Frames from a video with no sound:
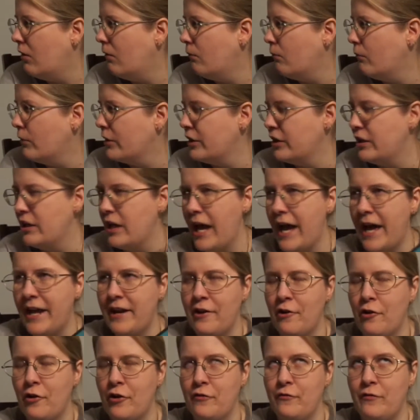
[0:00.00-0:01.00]
We had
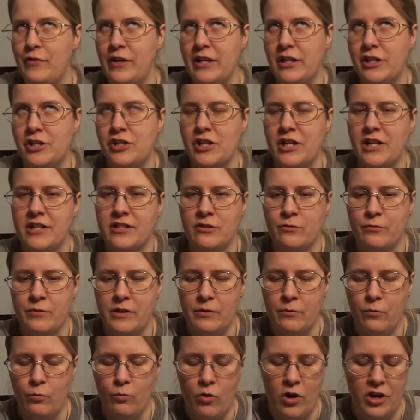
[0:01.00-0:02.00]
it on VHS and we
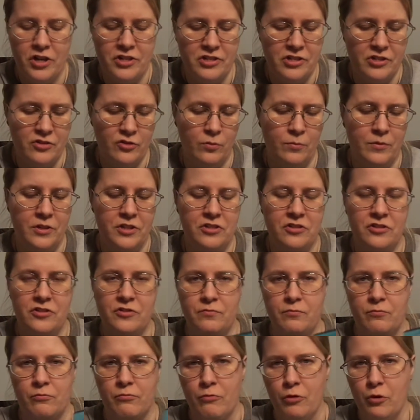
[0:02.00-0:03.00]
watched it so much it just
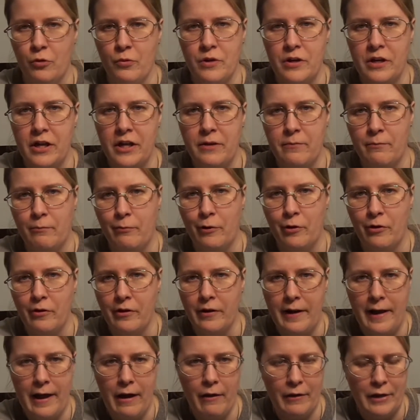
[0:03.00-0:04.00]
ruined it and burned
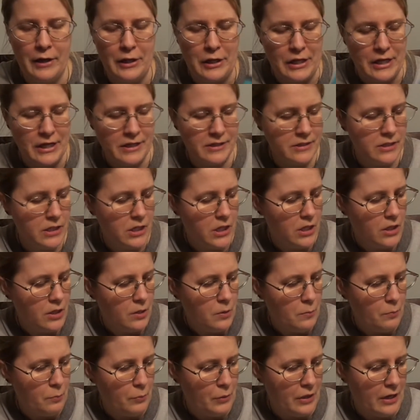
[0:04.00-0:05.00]
it out, I guess.
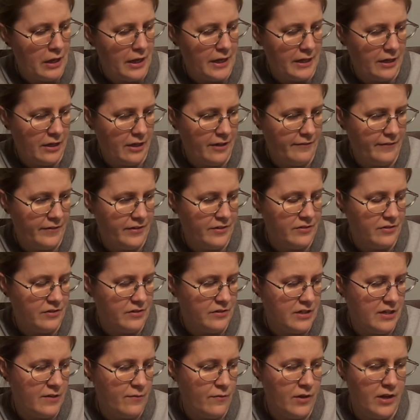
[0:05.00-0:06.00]
But I got this on
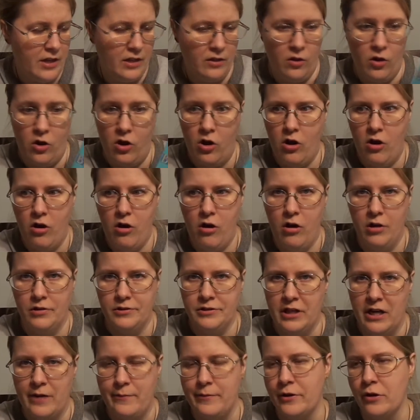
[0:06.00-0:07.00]
DVD a long
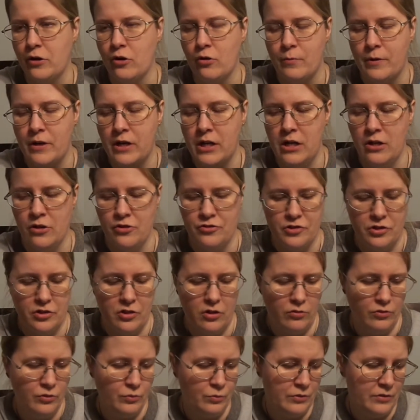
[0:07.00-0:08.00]
time ago, many years ago.
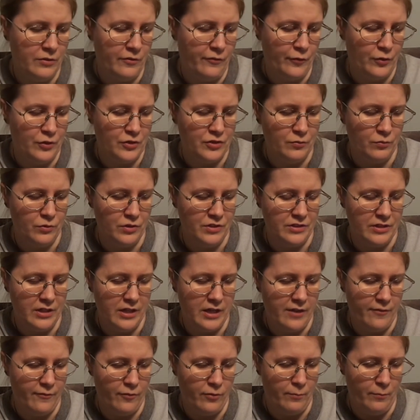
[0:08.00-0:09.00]
It was one of the first ones I
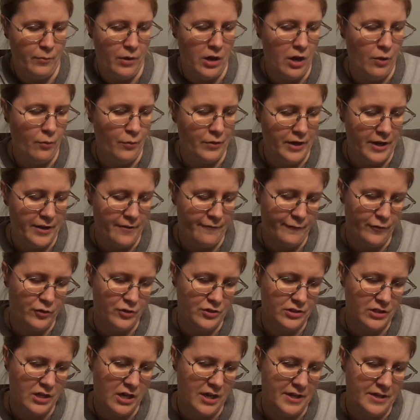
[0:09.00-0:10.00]
ever bought when I
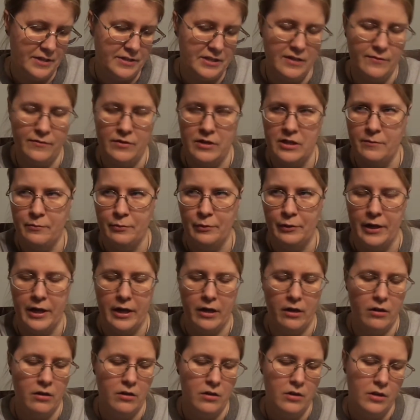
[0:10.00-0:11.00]
first got a DVD
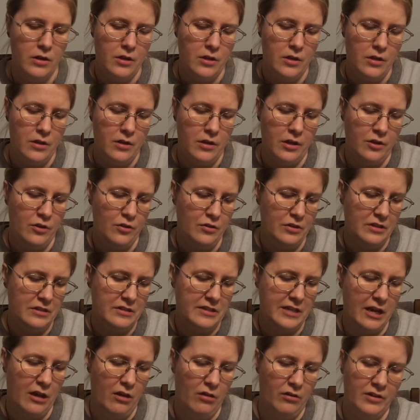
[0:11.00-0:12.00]
player. And you can
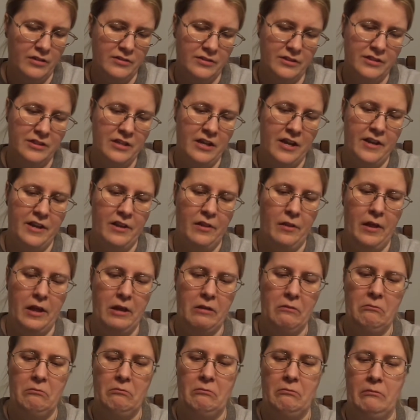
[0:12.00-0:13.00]
tell because it's kind of
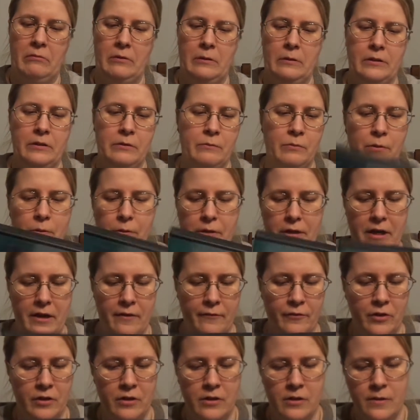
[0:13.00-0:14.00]
like broken, but
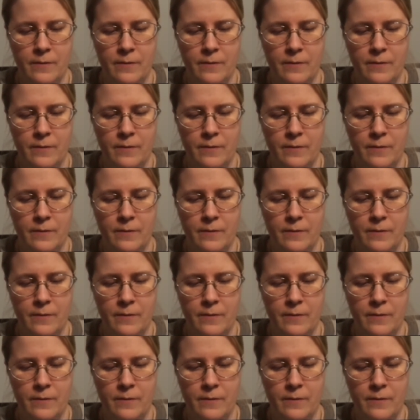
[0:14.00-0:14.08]
whatever.